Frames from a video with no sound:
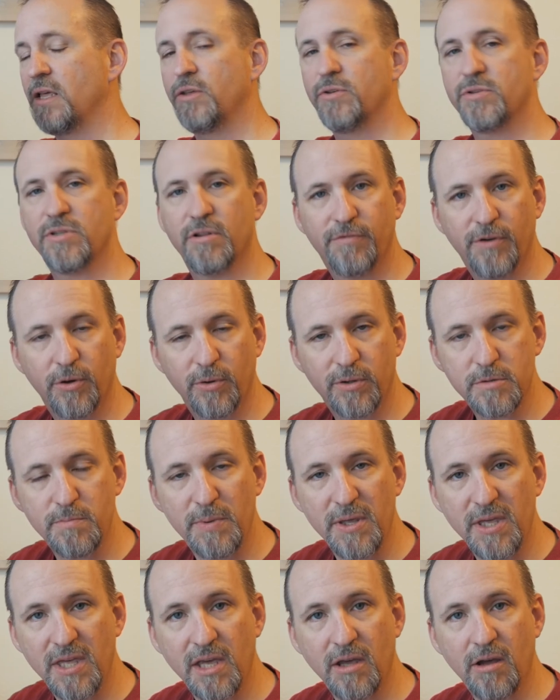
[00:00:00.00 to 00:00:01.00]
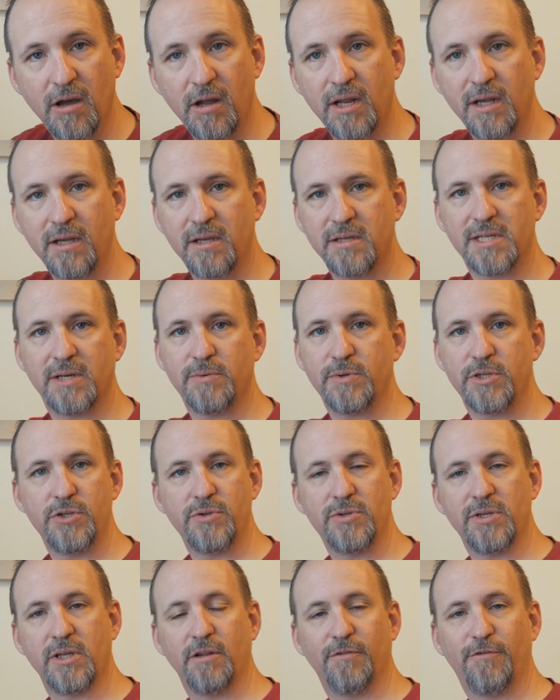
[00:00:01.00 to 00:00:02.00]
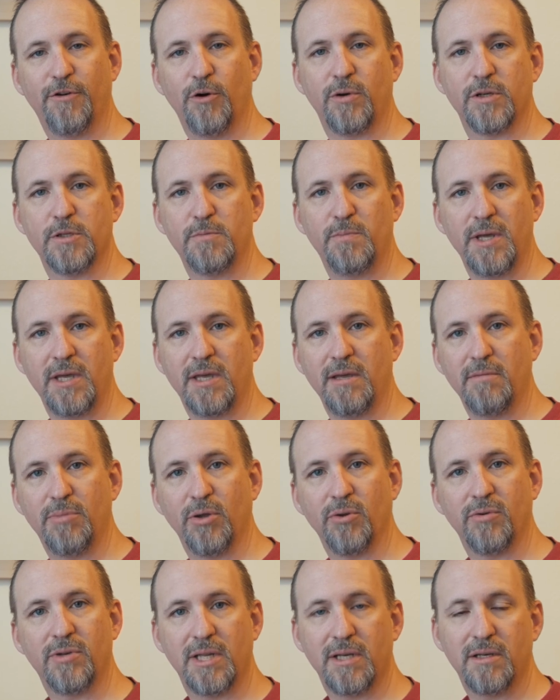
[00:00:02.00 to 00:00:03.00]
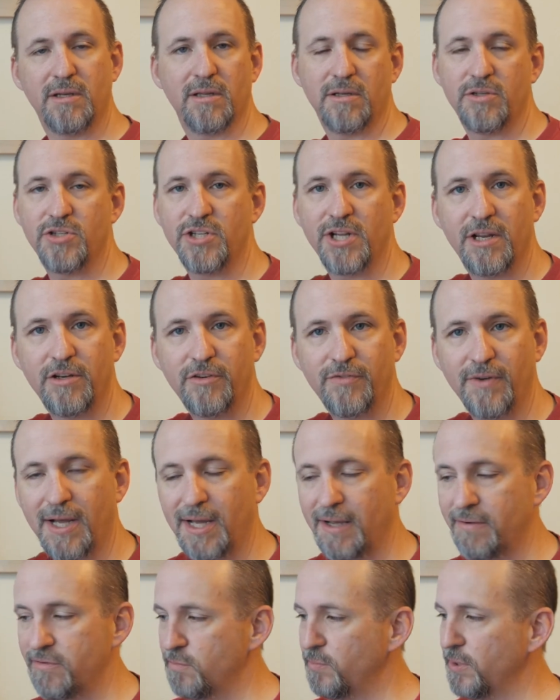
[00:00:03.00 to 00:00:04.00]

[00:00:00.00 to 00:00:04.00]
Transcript: use the focus peaking on it because I was using the focus peaking built into the GH5s,